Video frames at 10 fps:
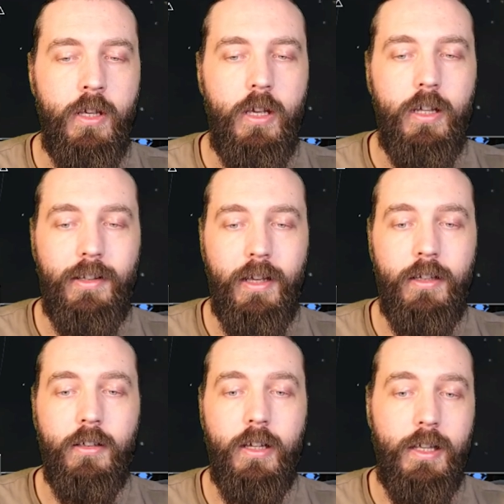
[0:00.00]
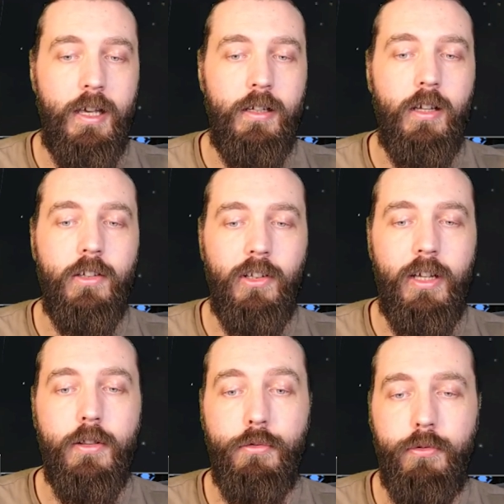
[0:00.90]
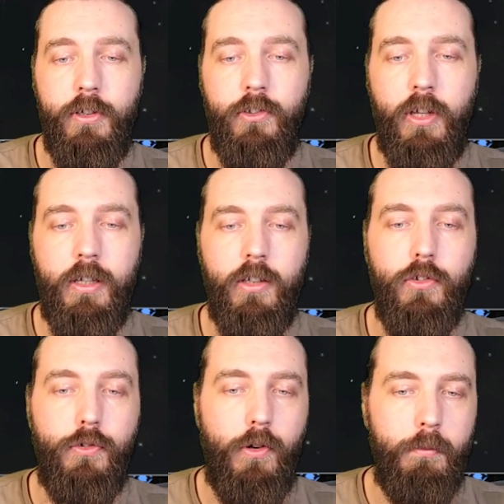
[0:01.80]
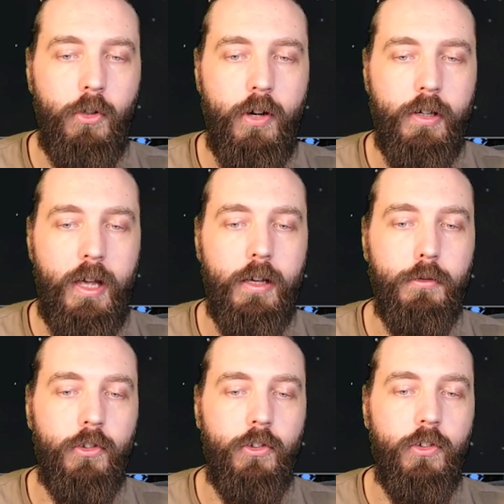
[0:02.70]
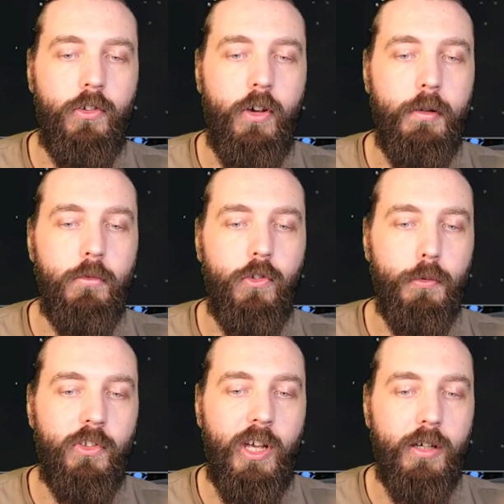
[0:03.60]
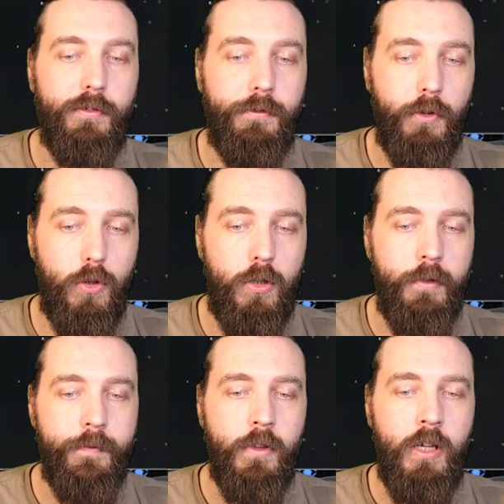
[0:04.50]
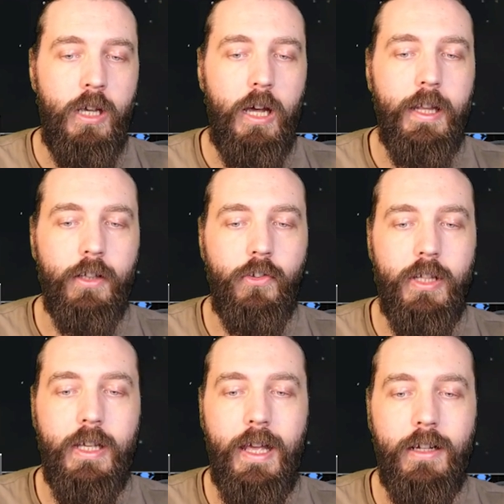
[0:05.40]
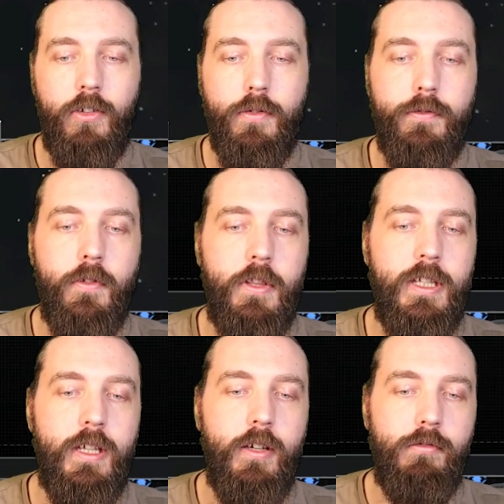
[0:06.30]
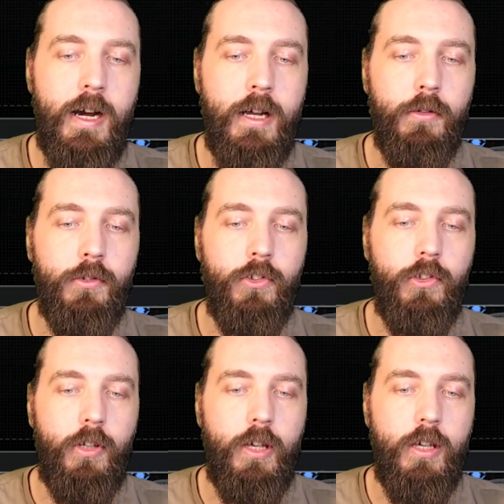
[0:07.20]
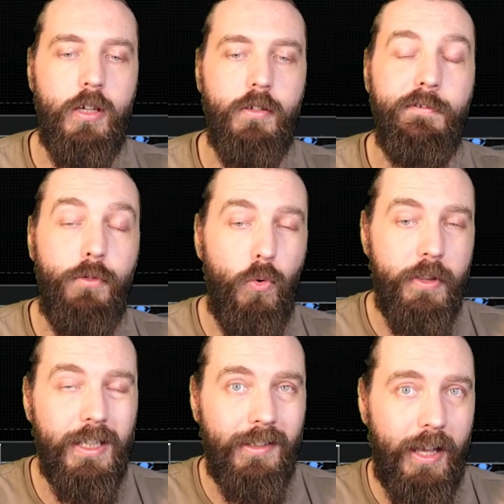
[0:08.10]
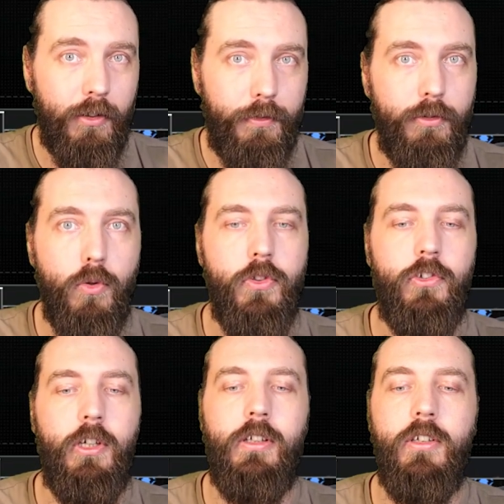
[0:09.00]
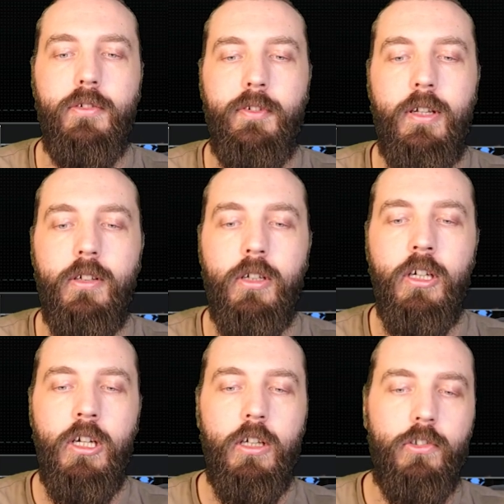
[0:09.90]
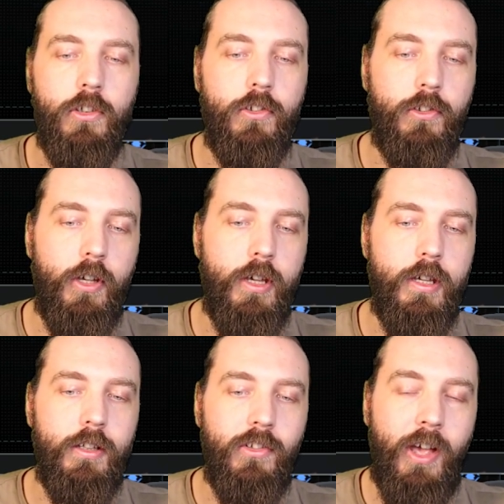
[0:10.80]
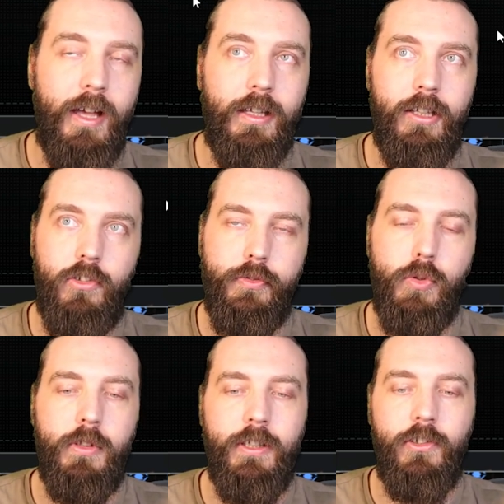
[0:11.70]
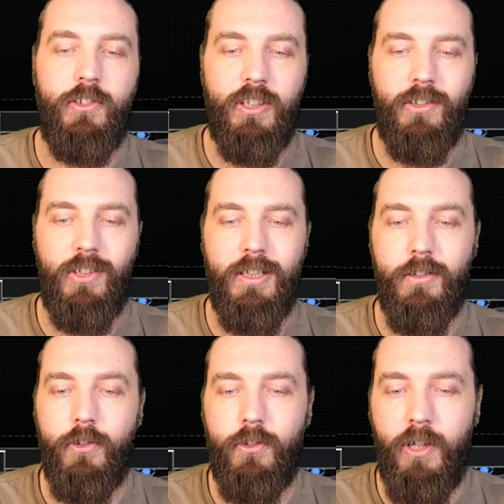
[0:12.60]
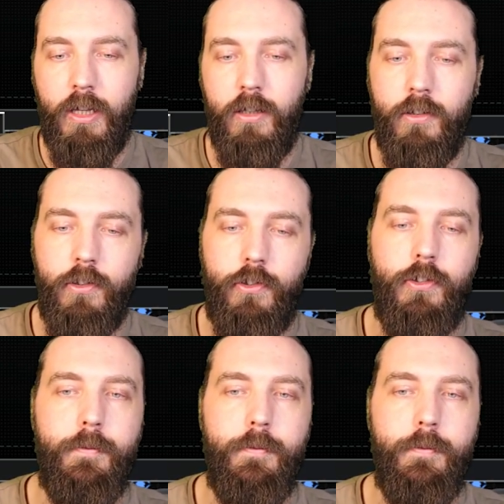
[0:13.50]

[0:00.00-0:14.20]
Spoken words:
And then again, a delay of 3 seconds from target acquisition time to attack 4. And that's the end of the round for the attacks for the cellular defender, because its attack interval is 16 seconds.